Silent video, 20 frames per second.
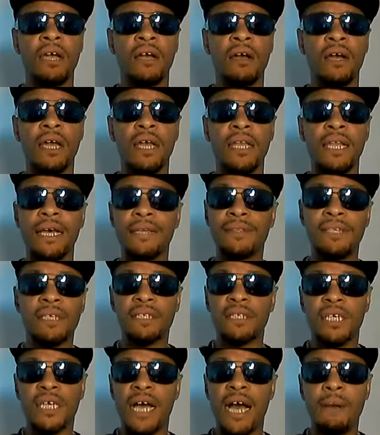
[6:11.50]
And I think
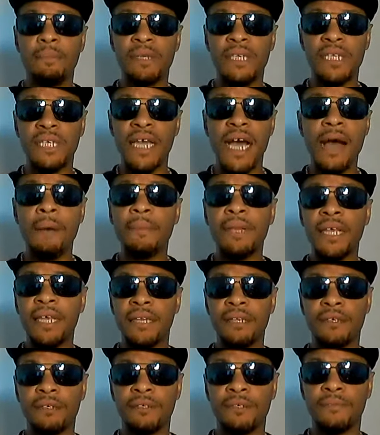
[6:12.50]
the common
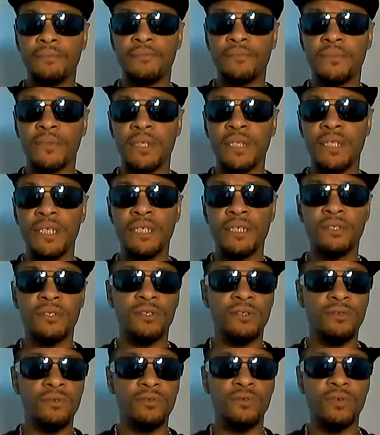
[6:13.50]
denominator in these
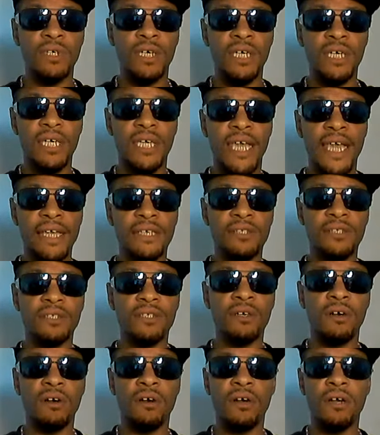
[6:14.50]
two cases
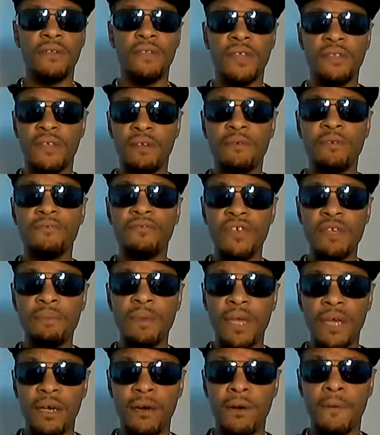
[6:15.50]
are that they were
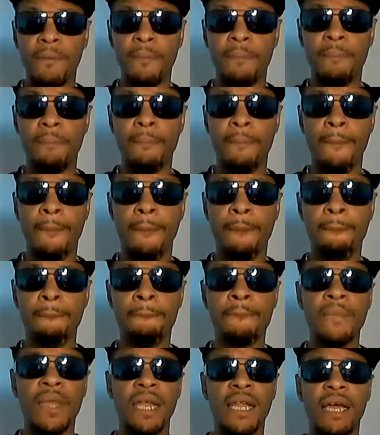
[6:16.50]
female.
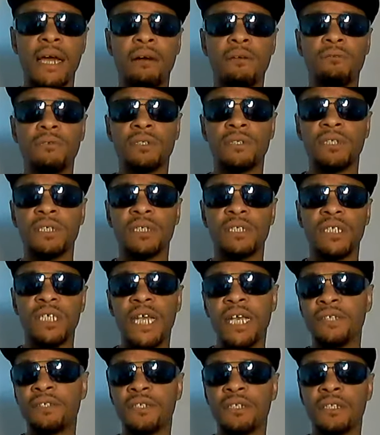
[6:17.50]
And I would
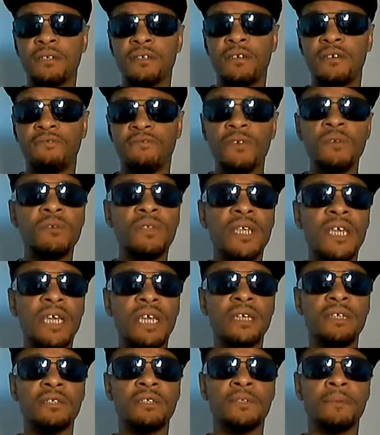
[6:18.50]
suggest a few
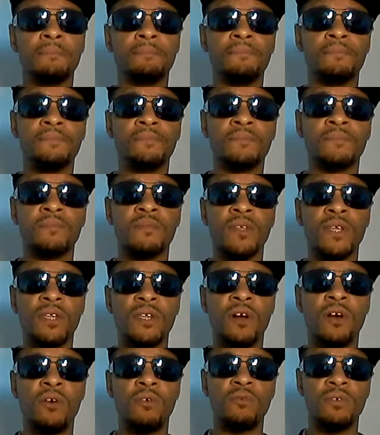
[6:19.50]
things. You
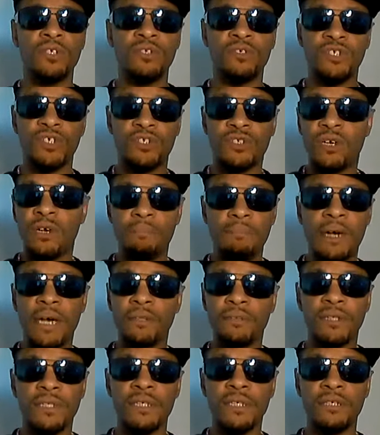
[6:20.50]
know, when you're just talking
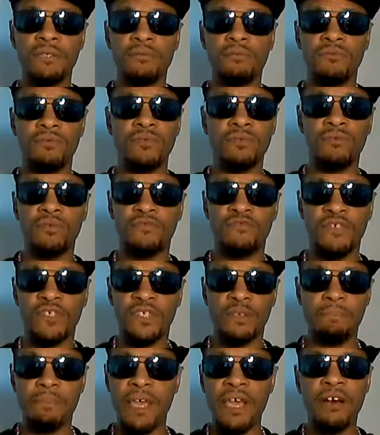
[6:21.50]
about if it's
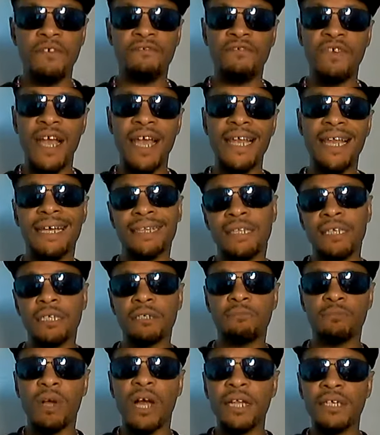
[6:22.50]
a male fight, I think
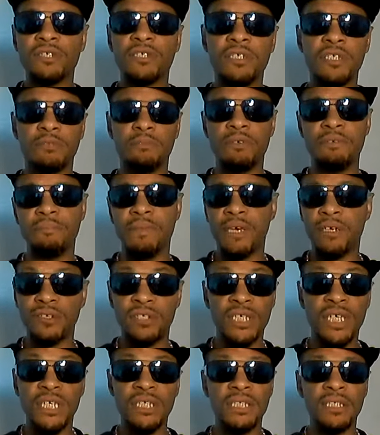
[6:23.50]
it probably should just be male
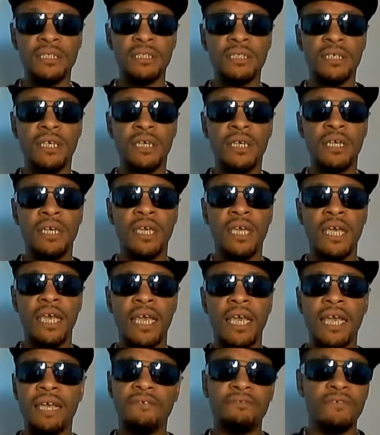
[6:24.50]
judges.
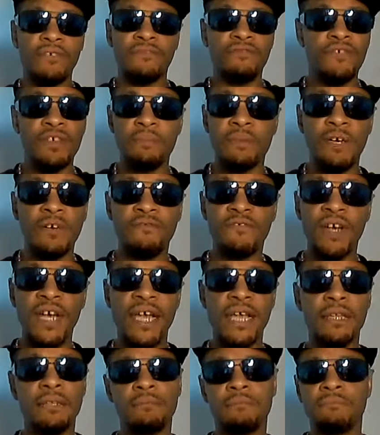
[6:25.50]
And if it's female
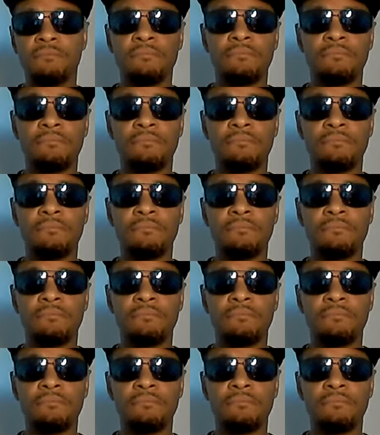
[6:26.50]
fight,